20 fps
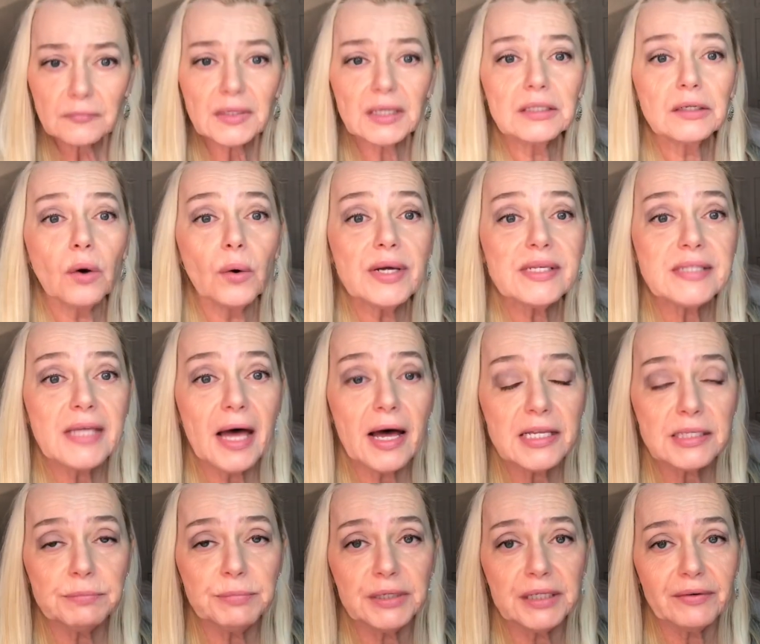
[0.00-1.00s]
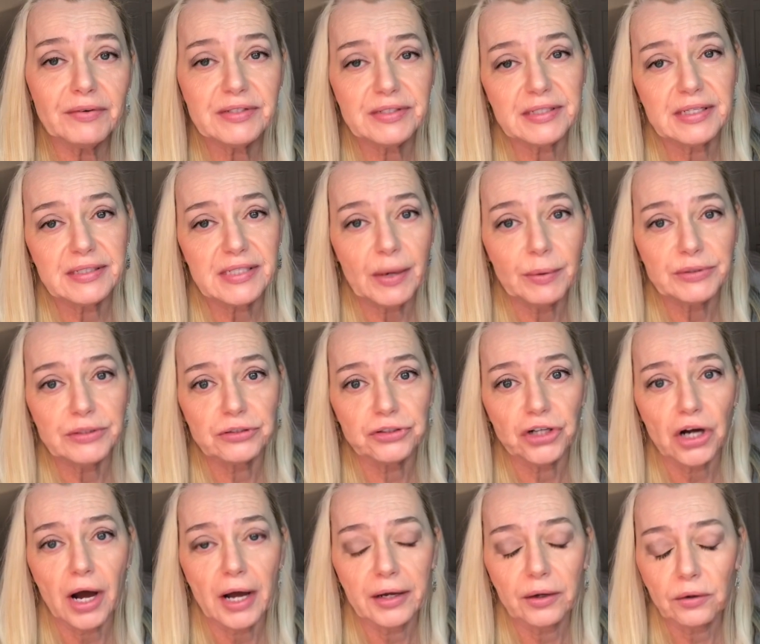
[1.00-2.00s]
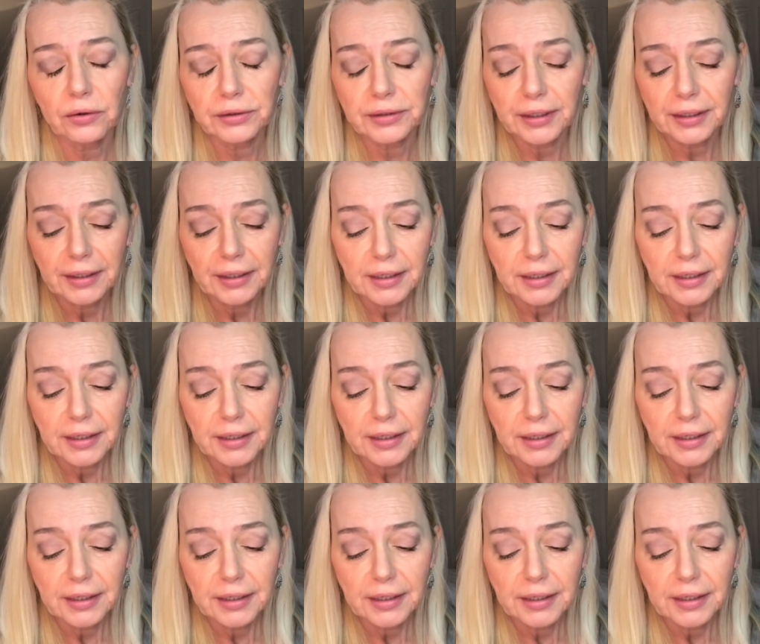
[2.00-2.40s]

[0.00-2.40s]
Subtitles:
It always has been ever since I was a child.